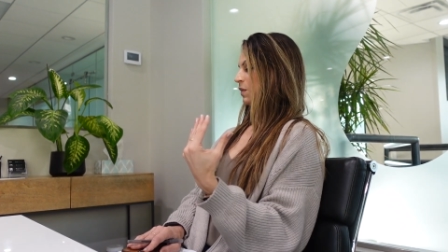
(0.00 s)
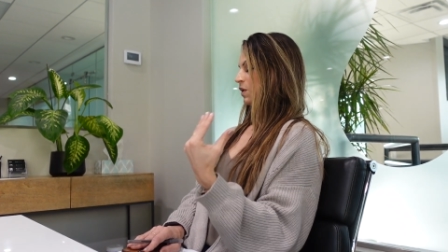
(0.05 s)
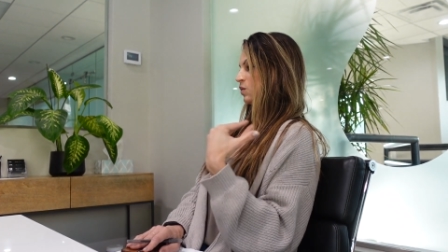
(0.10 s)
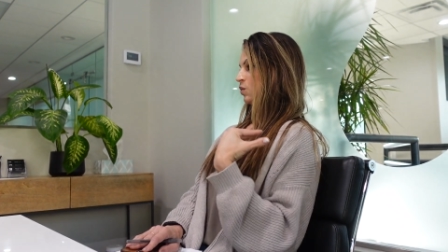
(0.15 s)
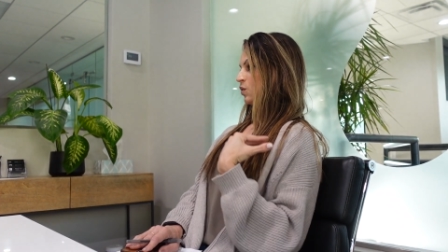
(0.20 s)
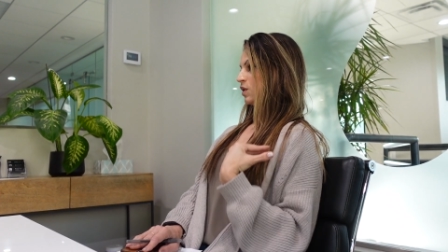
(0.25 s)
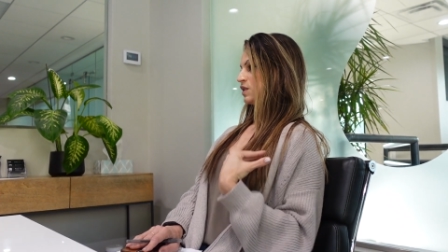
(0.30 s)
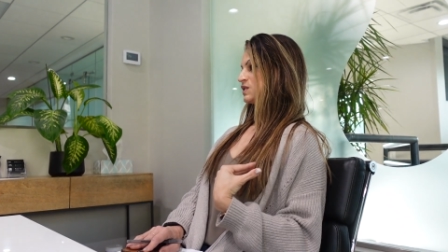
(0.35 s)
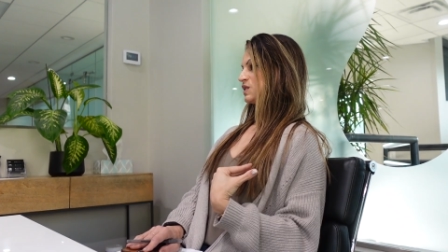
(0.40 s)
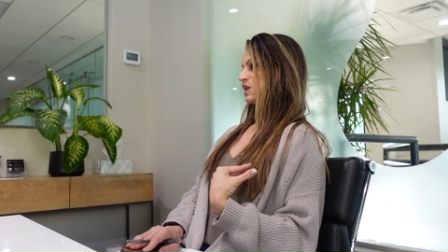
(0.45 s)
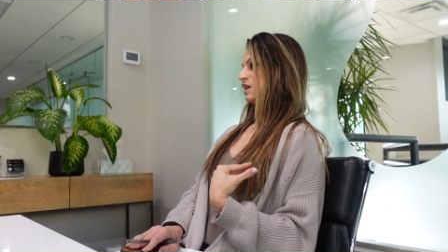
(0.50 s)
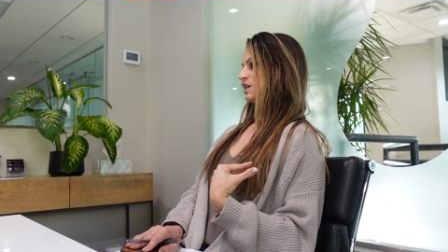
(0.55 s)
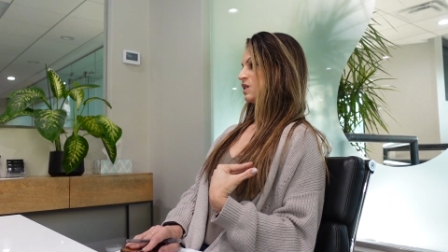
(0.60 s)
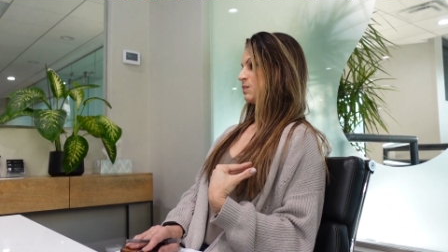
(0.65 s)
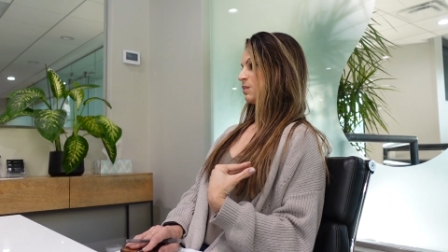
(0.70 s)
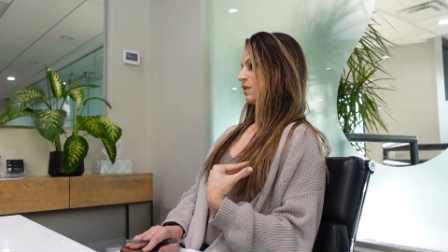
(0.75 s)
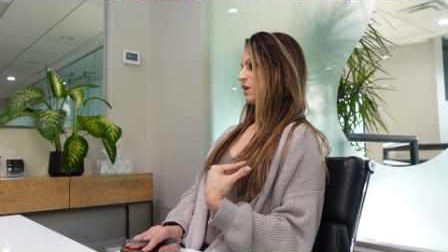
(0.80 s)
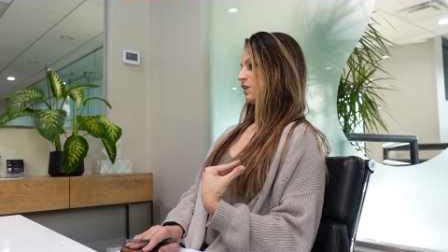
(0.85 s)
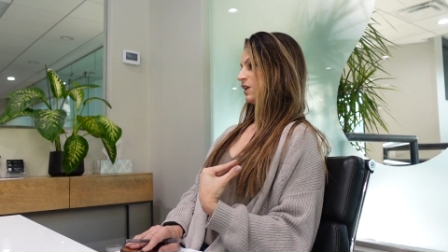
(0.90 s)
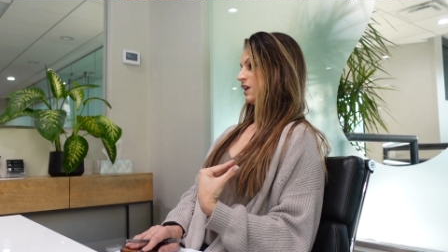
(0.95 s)
on one side of the
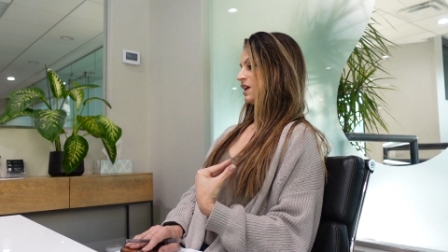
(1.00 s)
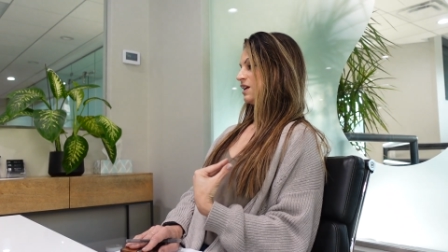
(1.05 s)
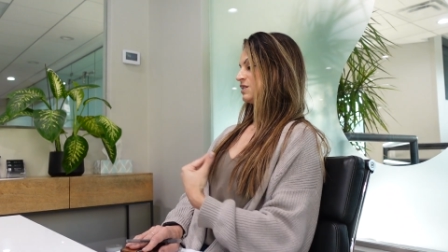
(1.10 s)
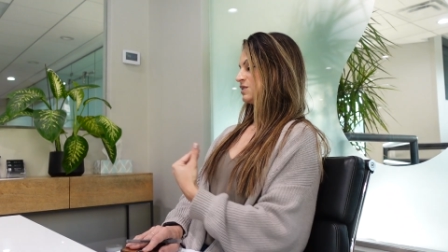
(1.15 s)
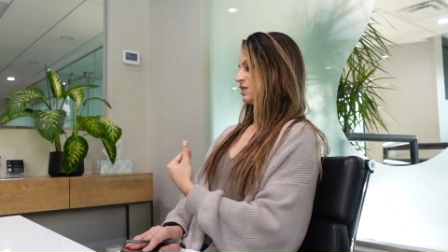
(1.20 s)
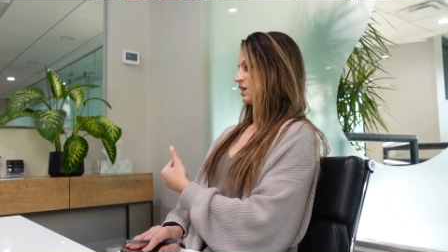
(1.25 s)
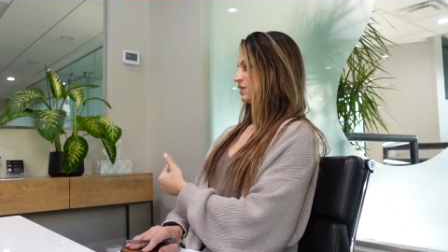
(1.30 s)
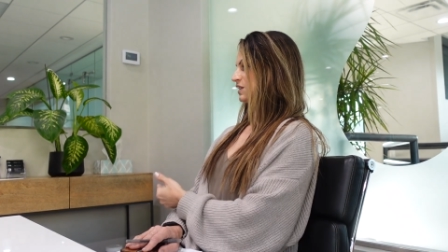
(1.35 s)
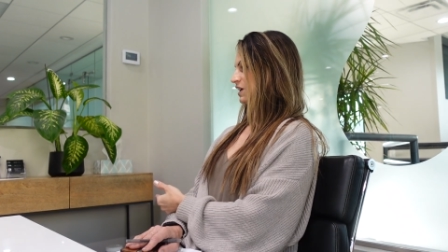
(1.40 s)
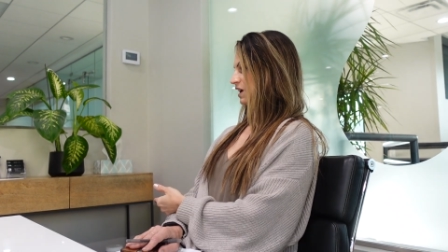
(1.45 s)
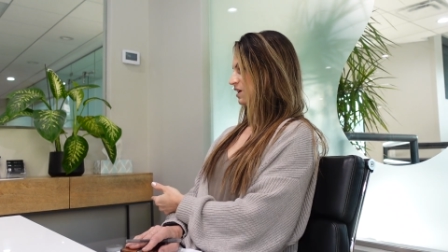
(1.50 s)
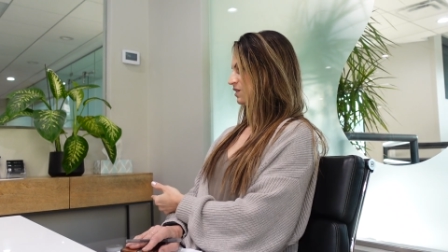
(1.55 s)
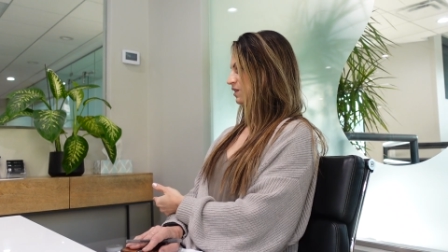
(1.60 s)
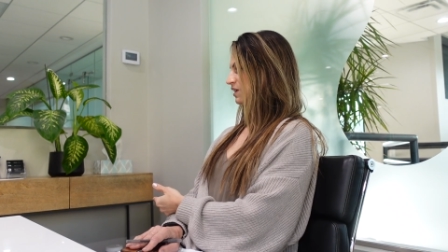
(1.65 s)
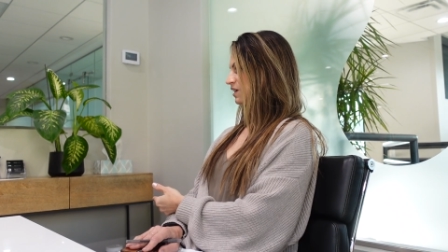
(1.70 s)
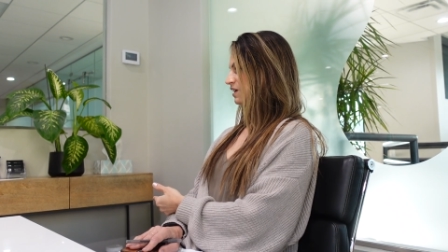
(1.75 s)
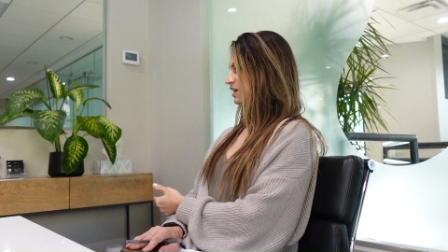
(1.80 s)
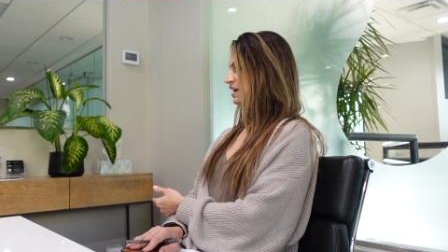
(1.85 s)
body, not the other.